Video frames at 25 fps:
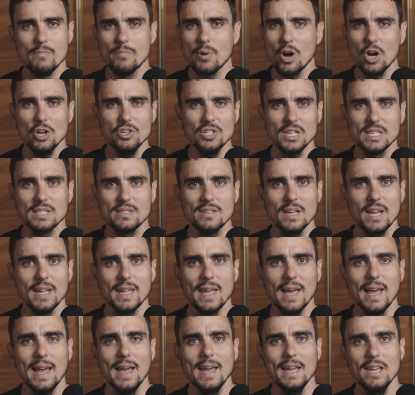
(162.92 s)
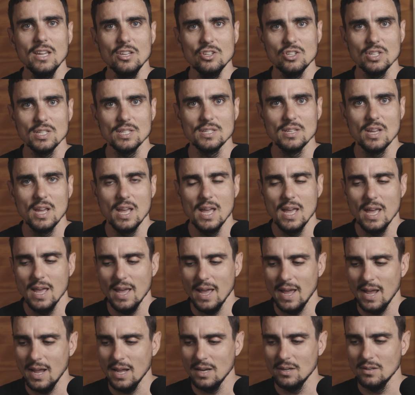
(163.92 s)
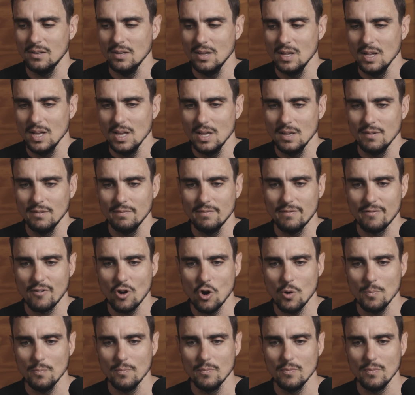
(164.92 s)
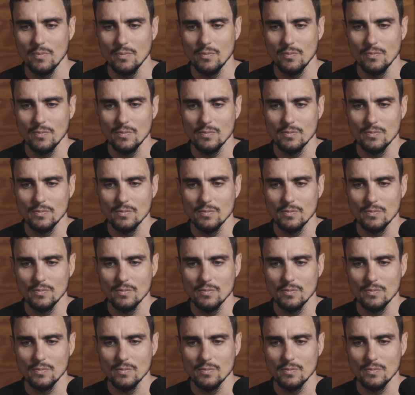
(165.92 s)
projects take ages, and from